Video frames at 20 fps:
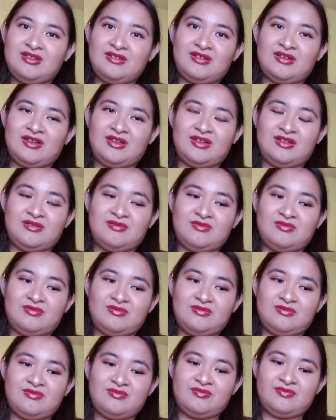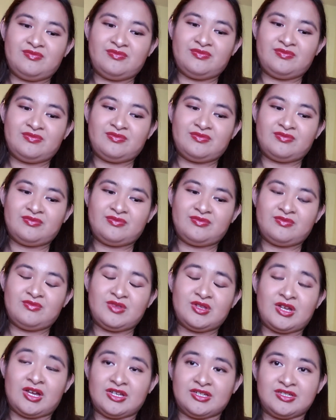
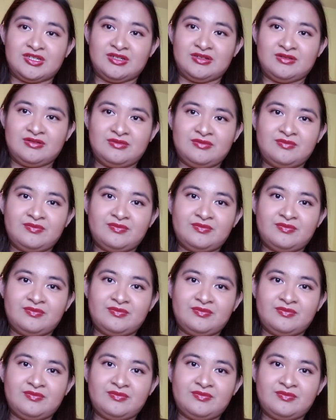with caution.